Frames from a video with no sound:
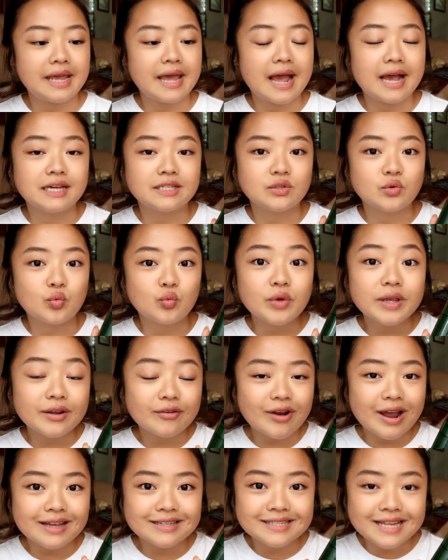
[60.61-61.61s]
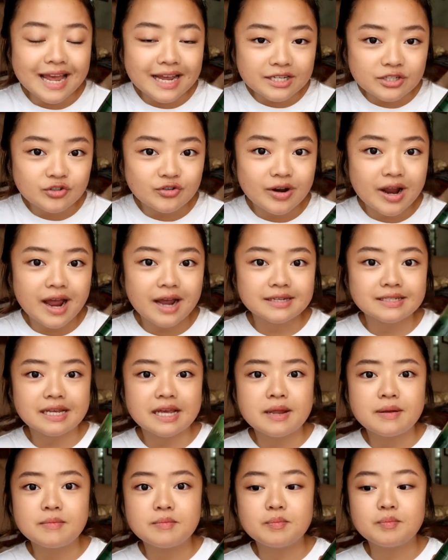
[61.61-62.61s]
It has wheatgrass
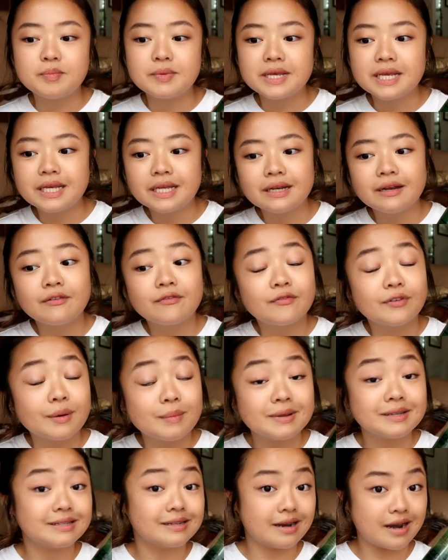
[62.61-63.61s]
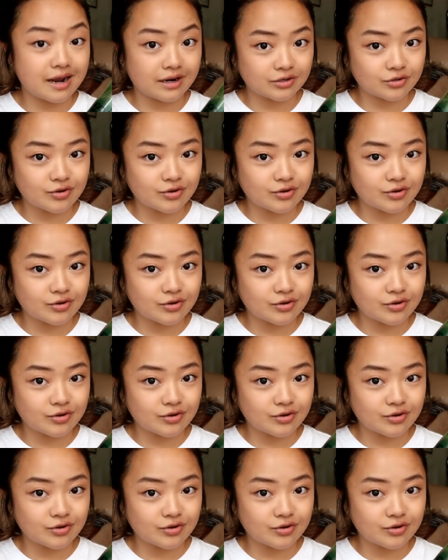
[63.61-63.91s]
extract and bean fermented